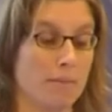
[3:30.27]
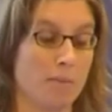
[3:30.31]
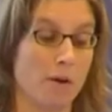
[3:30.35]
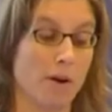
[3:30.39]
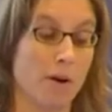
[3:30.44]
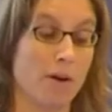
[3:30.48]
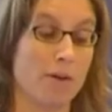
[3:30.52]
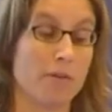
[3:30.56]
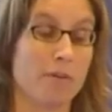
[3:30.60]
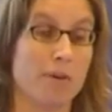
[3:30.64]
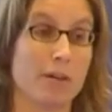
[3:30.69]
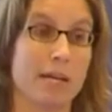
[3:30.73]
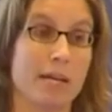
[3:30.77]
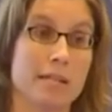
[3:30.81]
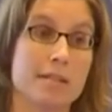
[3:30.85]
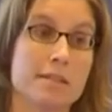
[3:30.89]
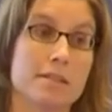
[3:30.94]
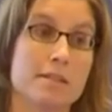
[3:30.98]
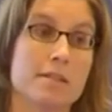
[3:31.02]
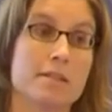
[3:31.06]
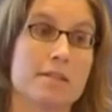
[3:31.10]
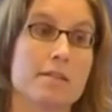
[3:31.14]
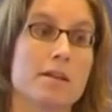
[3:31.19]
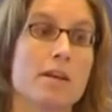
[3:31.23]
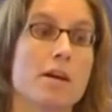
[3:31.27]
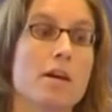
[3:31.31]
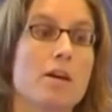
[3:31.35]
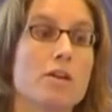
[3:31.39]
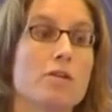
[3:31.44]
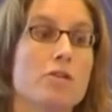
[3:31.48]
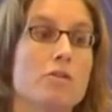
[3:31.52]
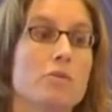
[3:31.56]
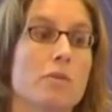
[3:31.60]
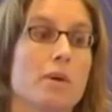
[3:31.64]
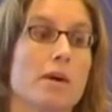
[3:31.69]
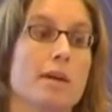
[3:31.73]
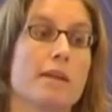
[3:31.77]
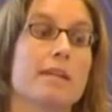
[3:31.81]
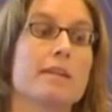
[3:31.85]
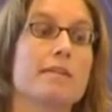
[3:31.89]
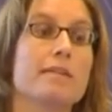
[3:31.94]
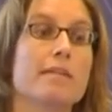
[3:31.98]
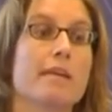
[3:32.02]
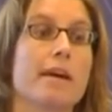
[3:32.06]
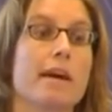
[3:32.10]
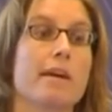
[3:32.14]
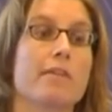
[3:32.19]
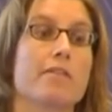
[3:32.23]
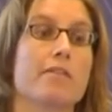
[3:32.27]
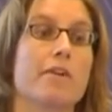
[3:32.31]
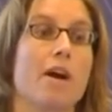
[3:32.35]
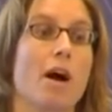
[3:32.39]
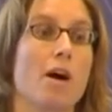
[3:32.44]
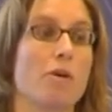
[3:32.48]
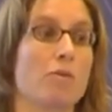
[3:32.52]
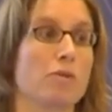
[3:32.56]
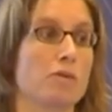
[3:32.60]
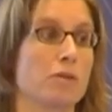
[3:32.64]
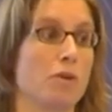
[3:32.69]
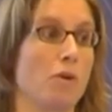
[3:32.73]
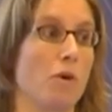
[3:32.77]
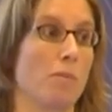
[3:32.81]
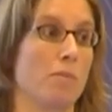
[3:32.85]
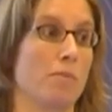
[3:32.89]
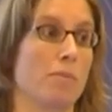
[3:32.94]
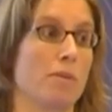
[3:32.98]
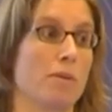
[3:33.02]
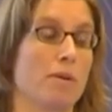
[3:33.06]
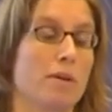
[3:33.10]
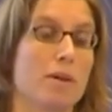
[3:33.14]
are related to an indicator outcome.